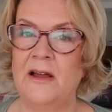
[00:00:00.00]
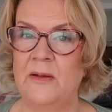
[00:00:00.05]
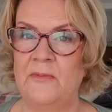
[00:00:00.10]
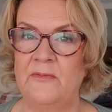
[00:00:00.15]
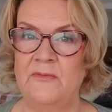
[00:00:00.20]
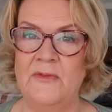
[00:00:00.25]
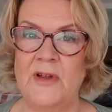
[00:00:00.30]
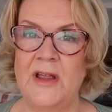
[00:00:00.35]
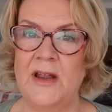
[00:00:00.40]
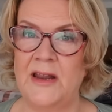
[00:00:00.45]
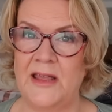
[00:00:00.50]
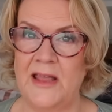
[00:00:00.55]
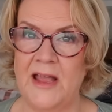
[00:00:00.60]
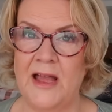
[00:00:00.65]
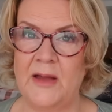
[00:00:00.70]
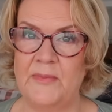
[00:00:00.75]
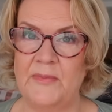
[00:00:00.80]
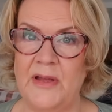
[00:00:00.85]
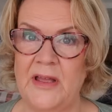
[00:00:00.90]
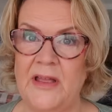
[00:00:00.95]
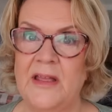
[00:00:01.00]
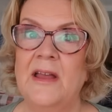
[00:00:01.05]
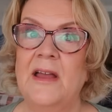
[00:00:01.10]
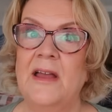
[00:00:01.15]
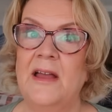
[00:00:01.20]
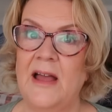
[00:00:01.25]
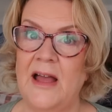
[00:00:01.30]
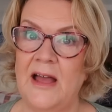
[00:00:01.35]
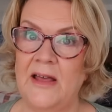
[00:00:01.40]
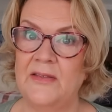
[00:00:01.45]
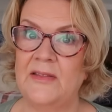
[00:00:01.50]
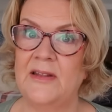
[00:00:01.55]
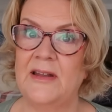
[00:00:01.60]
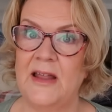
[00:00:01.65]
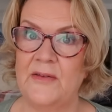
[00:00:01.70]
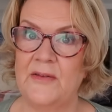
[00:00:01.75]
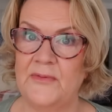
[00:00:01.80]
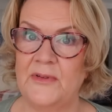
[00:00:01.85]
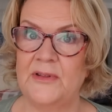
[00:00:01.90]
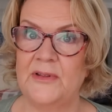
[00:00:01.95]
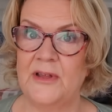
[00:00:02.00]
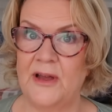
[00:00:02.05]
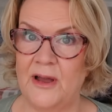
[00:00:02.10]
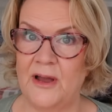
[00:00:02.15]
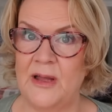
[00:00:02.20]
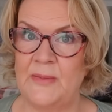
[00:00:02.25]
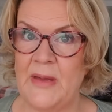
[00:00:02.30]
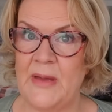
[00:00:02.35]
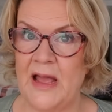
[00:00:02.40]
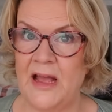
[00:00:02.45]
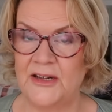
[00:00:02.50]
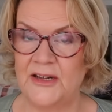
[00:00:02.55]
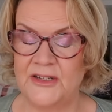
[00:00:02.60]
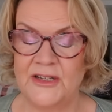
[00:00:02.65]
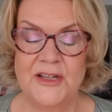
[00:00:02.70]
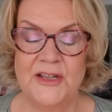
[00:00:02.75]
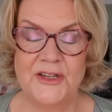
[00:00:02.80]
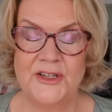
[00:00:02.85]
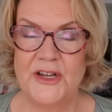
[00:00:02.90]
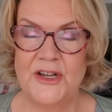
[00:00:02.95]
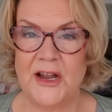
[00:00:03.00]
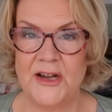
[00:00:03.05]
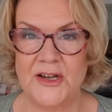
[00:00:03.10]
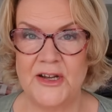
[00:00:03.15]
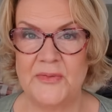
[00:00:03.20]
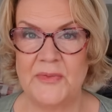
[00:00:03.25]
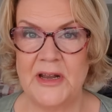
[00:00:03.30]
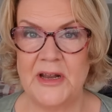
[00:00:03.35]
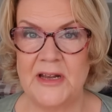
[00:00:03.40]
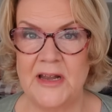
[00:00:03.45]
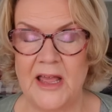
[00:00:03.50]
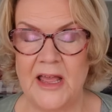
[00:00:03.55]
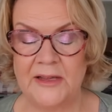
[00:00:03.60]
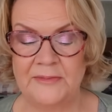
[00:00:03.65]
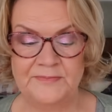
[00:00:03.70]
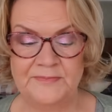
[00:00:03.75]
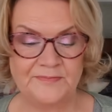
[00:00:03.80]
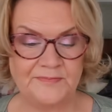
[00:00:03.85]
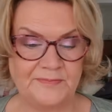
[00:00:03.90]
I'm really happy at the level that I'm at, genuinely.